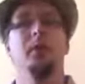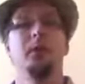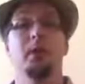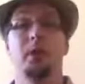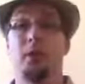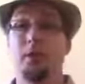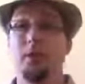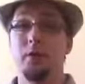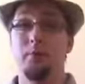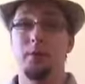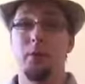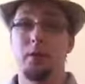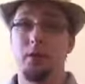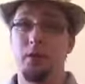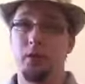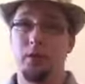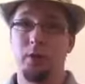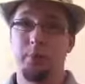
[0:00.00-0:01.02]
Now here's
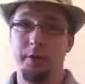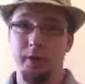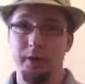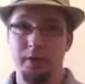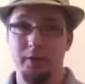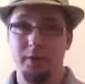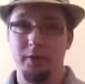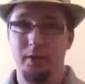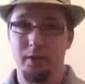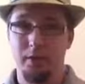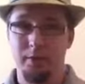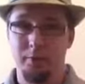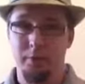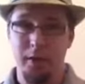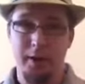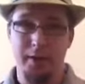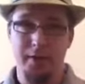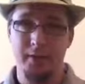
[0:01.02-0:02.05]
where a little bit of
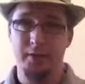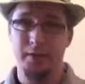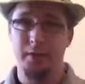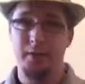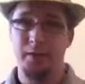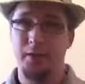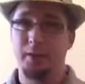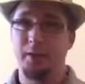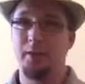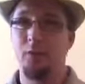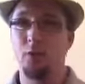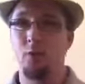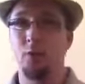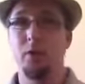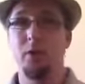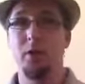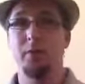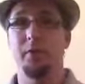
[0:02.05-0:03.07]
practice and technique
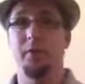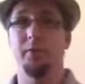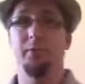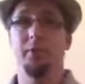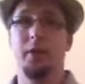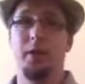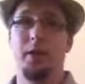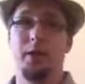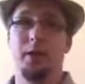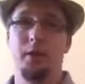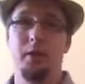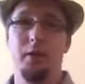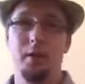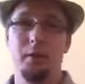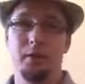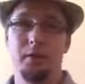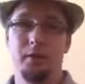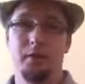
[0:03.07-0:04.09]
will come into play,
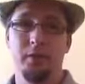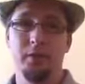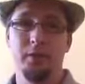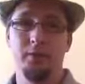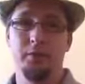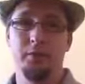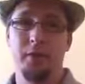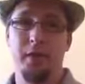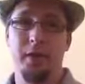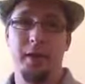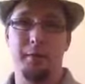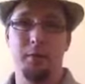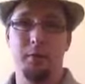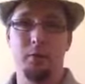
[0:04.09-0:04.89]
because here's what's going to happen.